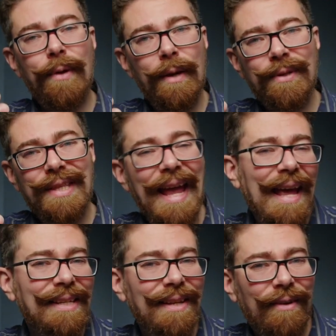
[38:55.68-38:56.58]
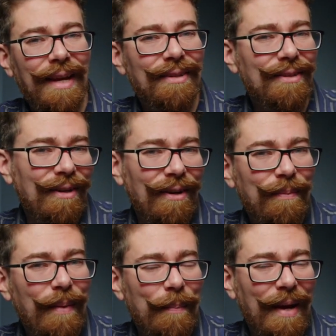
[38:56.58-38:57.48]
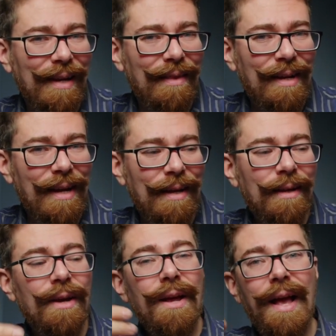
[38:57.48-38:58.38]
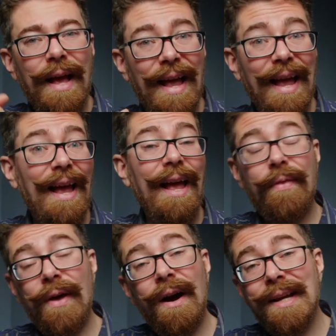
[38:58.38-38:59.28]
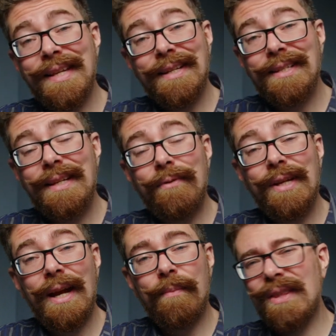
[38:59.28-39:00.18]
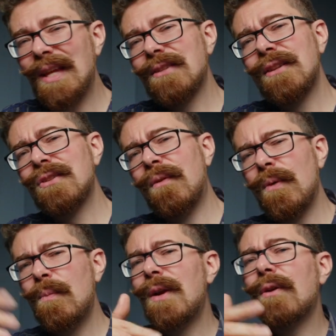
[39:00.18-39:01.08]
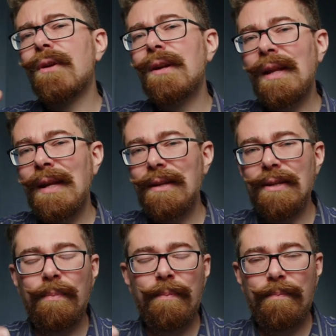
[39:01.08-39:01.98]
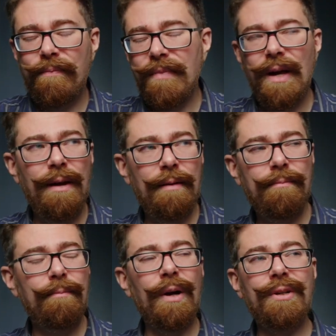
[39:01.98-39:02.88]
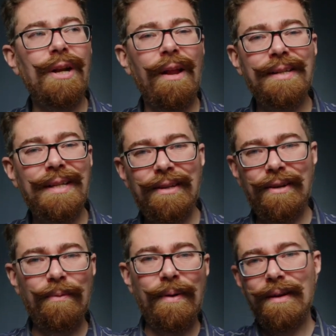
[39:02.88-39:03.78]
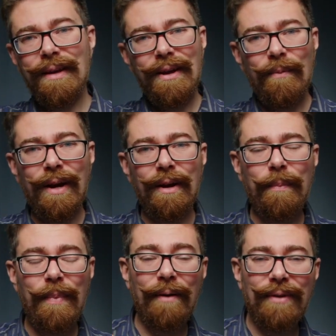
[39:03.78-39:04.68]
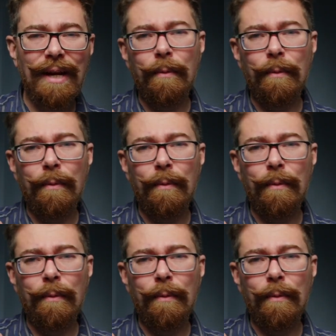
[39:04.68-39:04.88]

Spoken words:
was the A7S, back in the day, the high sensitivity camera. That's going to solve what we're not going to need as much lighting. We're going to be able to get